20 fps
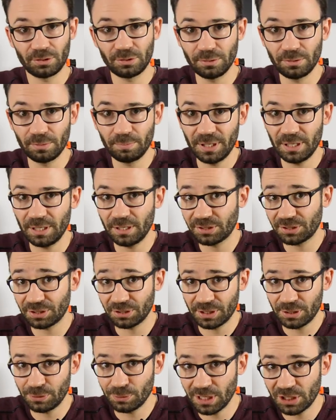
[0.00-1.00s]
to be in a
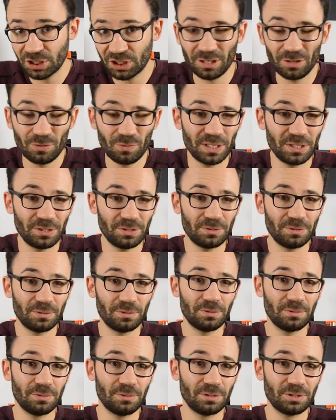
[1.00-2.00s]
situation where
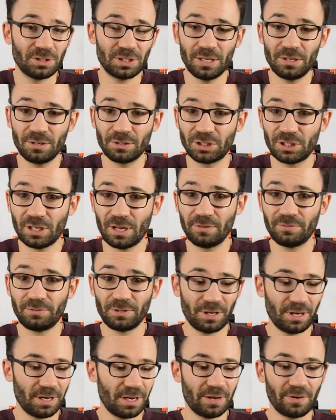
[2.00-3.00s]
you say yourself,
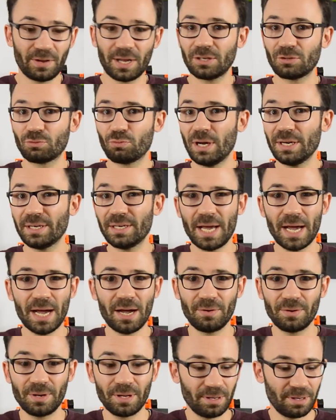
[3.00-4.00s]
okay, I got one
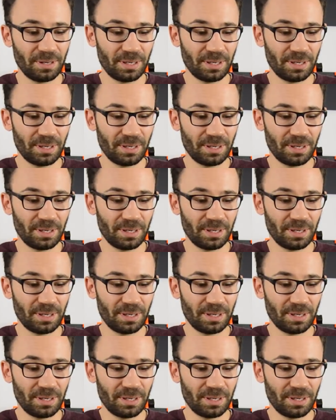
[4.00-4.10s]
down,